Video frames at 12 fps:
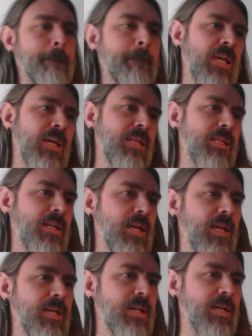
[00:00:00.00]
and then
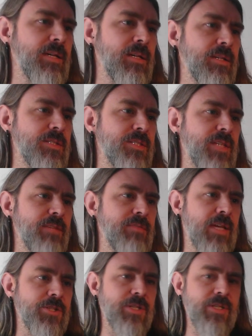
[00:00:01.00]
I save
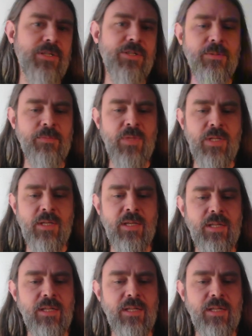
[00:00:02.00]
that change, and I